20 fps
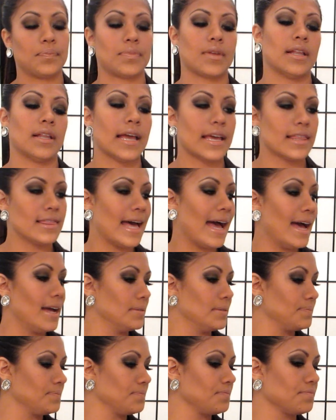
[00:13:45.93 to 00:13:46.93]
Like that.
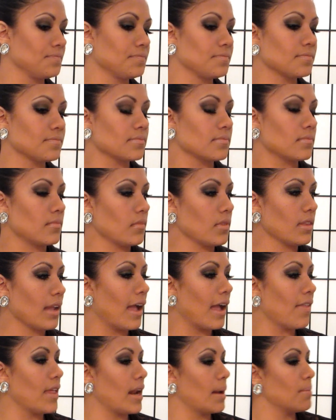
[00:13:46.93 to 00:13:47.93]

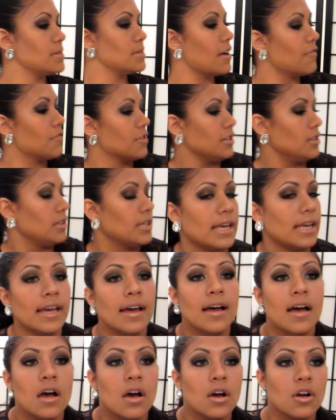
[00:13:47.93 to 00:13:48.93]
And then I'm definitely
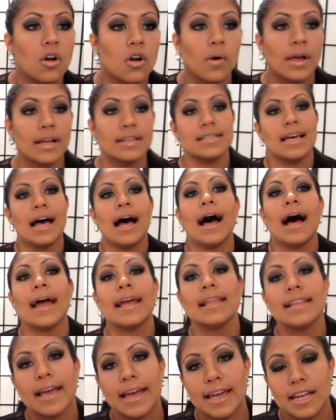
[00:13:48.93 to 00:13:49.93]
going to
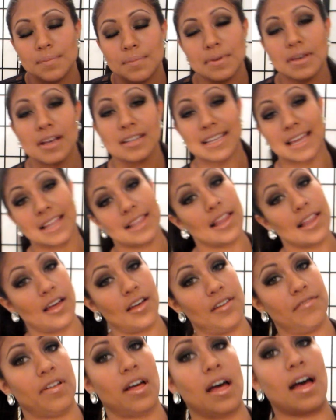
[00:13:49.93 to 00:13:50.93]
highlight because I
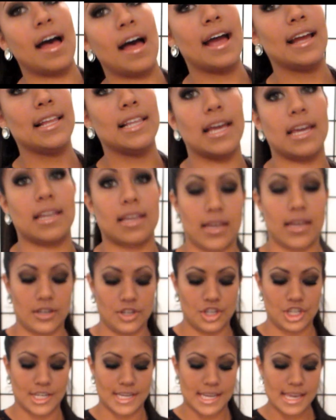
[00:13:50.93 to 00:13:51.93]
love a highlighted
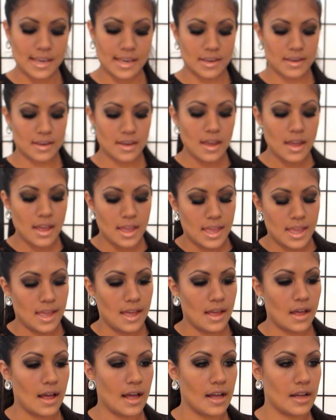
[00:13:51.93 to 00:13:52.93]
cheek.
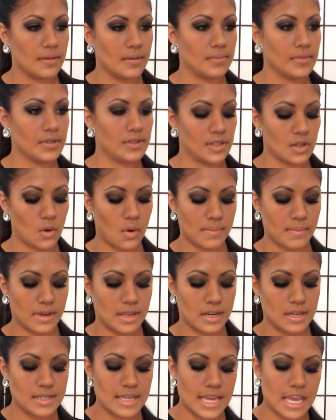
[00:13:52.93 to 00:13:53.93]
So I'm
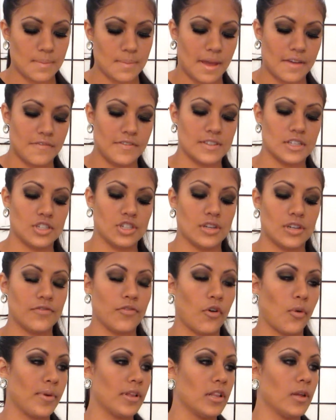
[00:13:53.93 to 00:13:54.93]
going to take my Physician
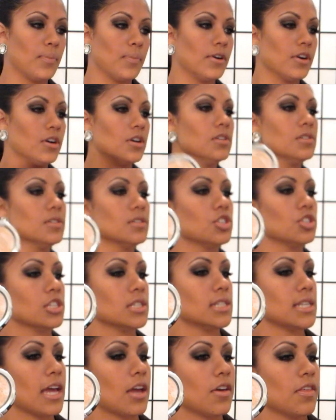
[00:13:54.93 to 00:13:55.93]
Formula pearls,
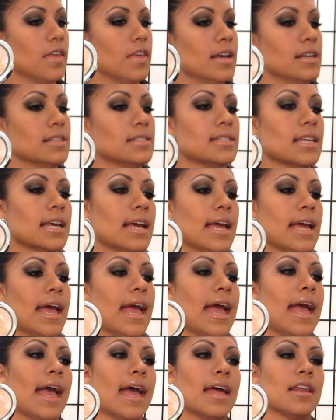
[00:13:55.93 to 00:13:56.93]
just like this,
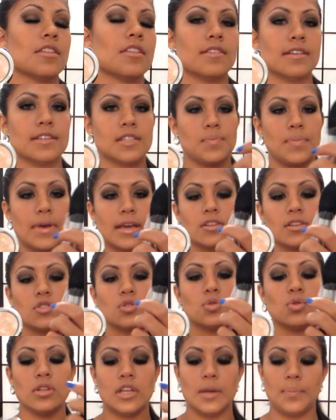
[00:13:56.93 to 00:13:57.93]
and this big
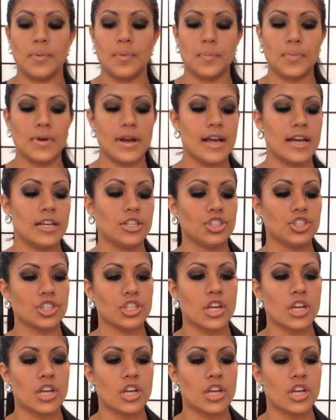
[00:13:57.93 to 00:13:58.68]
tulip brush.